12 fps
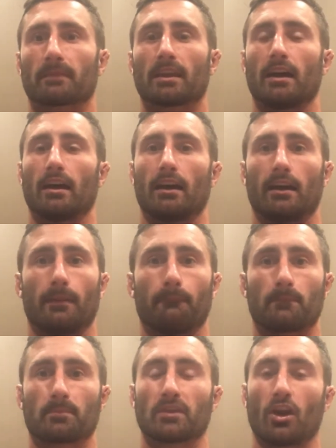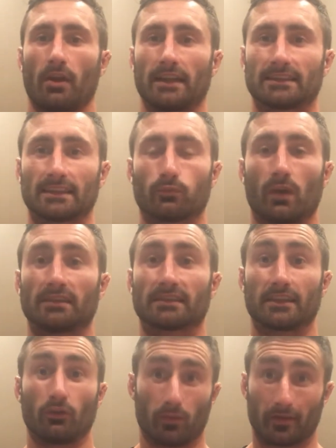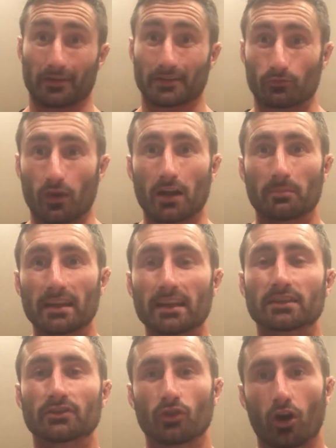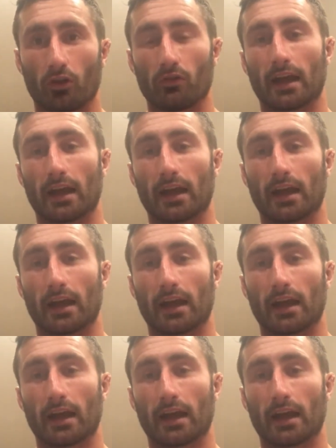It's just one skill, whereas rugby is not.